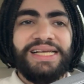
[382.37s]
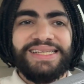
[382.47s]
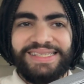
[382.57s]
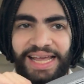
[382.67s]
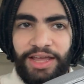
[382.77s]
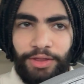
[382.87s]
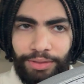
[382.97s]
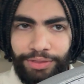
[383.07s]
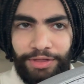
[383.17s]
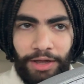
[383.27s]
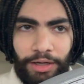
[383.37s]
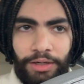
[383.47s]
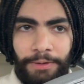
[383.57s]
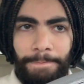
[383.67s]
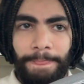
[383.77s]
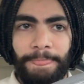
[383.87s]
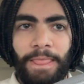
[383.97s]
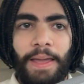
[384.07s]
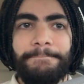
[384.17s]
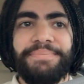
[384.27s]
Second thing,
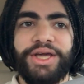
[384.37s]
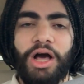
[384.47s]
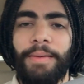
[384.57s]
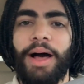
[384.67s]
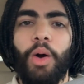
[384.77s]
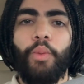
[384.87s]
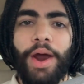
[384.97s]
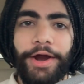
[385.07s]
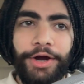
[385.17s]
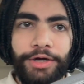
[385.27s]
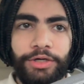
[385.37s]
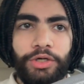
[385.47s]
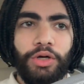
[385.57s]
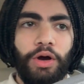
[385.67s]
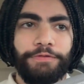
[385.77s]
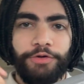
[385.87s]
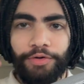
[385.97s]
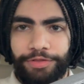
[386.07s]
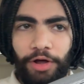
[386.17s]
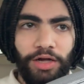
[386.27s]
become aware of your
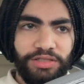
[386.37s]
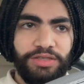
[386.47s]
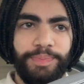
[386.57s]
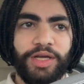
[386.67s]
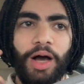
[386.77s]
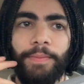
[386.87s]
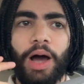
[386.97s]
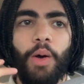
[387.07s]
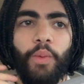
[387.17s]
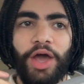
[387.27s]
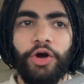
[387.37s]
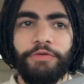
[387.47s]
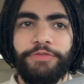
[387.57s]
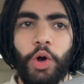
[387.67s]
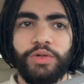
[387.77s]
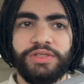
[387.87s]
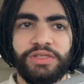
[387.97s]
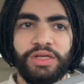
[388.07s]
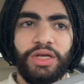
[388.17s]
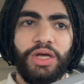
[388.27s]
thoughts. Become aware of those
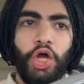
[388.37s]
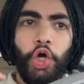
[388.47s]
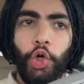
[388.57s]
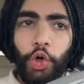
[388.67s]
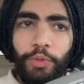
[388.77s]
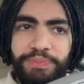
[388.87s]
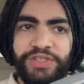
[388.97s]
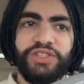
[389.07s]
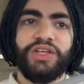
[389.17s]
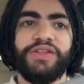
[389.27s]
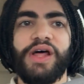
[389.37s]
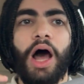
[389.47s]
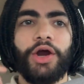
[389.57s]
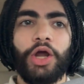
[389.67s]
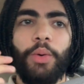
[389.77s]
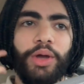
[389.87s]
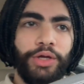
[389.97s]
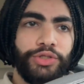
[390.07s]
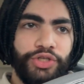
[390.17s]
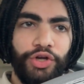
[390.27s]
loops that are going
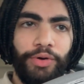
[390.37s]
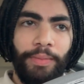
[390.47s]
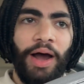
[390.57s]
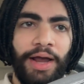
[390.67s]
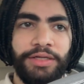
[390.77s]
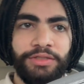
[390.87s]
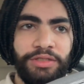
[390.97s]
to your mind